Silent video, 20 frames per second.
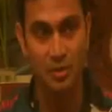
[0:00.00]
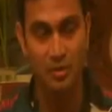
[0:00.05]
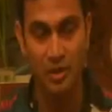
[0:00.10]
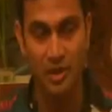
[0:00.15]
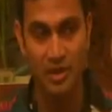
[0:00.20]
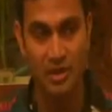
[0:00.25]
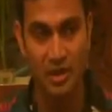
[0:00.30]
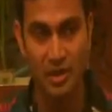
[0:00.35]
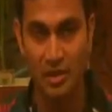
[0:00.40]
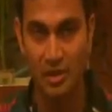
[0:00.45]

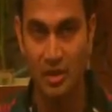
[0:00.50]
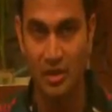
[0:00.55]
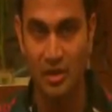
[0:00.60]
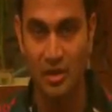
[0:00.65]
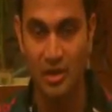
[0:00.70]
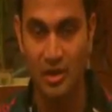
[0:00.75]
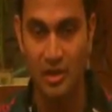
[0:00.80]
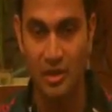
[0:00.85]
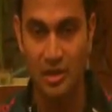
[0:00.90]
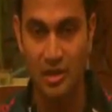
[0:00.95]

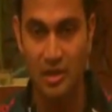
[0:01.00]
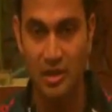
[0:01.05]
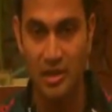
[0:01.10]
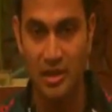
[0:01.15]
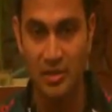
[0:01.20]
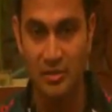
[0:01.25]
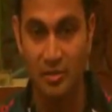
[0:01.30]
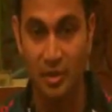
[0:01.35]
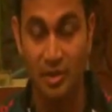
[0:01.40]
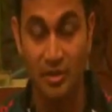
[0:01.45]

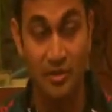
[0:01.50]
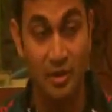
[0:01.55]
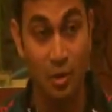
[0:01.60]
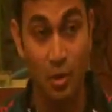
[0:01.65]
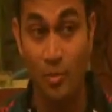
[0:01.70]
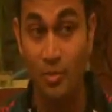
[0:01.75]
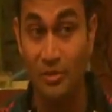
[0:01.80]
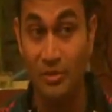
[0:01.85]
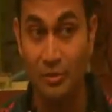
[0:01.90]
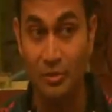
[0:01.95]

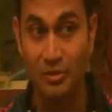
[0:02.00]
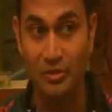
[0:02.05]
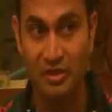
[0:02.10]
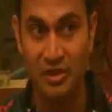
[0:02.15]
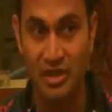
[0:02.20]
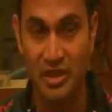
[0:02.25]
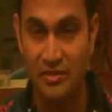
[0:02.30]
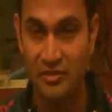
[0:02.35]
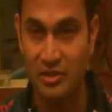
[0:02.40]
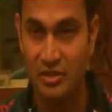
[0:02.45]
of our open
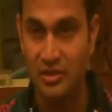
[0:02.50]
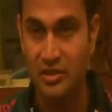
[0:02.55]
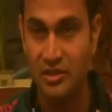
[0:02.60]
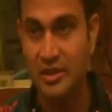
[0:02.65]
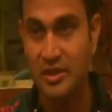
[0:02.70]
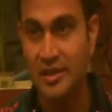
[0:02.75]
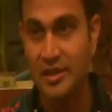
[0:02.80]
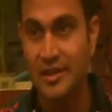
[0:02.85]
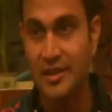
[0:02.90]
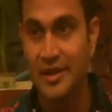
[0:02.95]
source
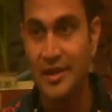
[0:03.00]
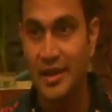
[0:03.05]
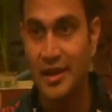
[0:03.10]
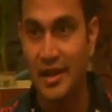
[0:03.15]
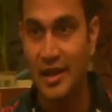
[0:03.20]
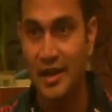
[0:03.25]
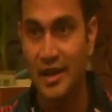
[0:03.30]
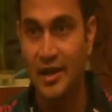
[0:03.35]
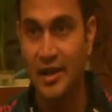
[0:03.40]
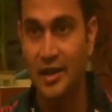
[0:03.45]
endeavor.
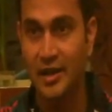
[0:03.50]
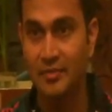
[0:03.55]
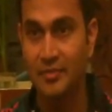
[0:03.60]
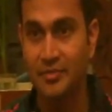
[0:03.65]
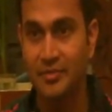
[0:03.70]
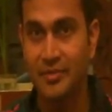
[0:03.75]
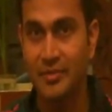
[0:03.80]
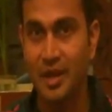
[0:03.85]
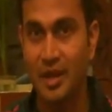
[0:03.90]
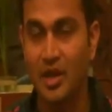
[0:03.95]

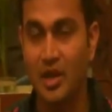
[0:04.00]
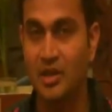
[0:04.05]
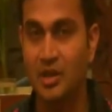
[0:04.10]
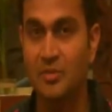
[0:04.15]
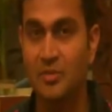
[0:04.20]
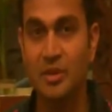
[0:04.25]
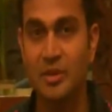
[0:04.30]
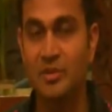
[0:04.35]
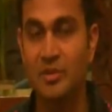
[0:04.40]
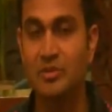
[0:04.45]

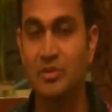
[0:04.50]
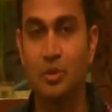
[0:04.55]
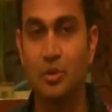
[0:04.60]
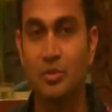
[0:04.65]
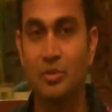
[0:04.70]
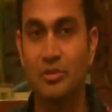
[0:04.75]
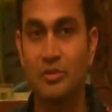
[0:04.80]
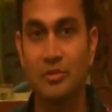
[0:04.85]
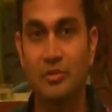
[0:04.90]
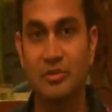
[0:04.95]
Our
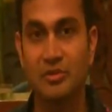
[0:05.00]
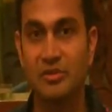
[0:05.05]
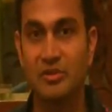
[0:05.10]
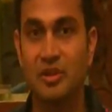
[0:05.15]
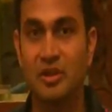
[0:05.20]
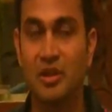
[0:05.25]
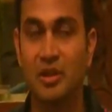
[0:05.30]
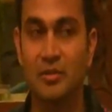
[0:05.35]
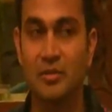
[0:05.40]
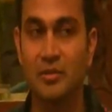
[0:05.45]
commitment to open
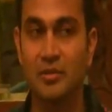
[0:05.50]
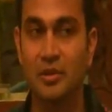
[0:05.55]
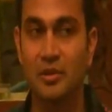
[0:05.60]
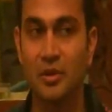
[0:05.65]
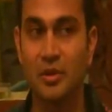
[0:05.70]
source is not